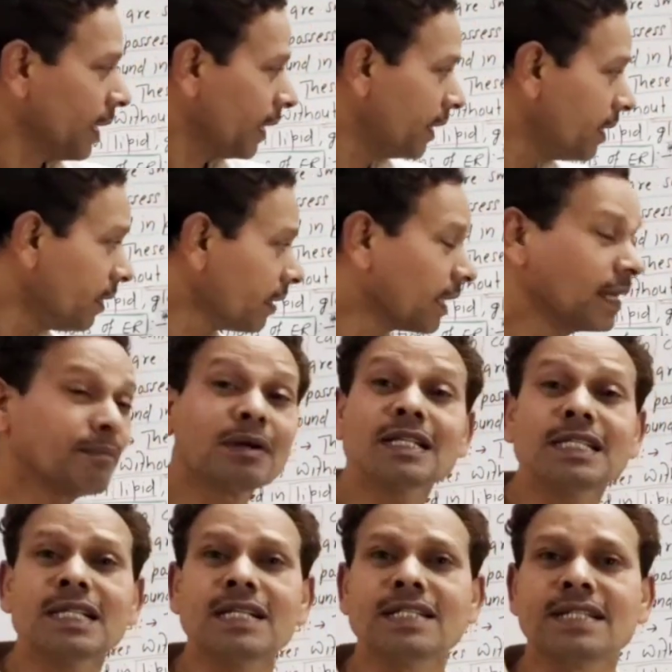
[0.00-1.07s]
Here in
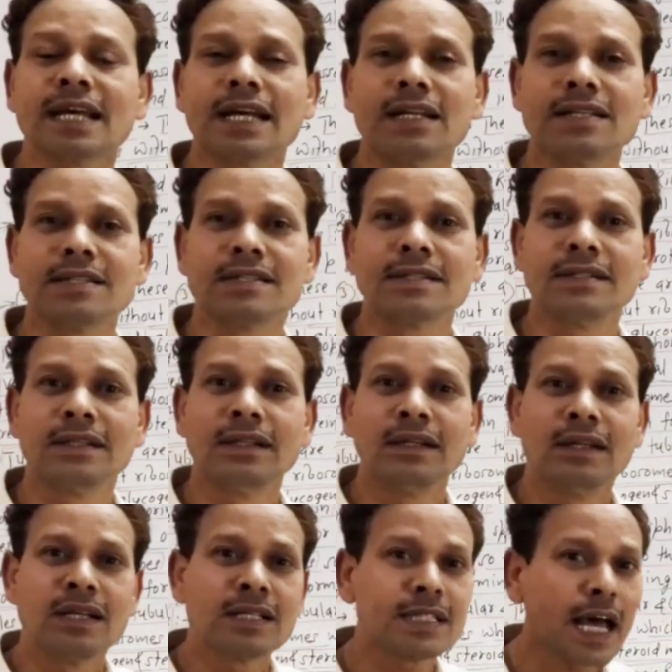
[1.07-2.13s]
muscle cells,
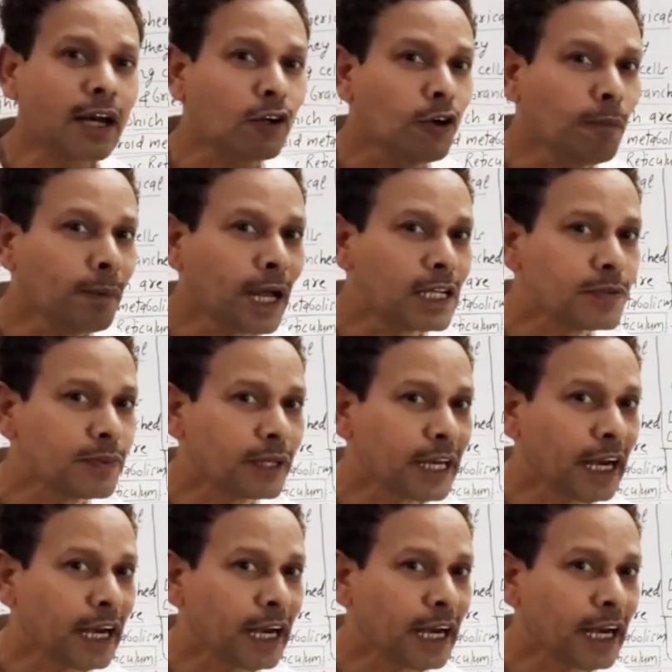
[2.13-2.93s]
sarcoplasmic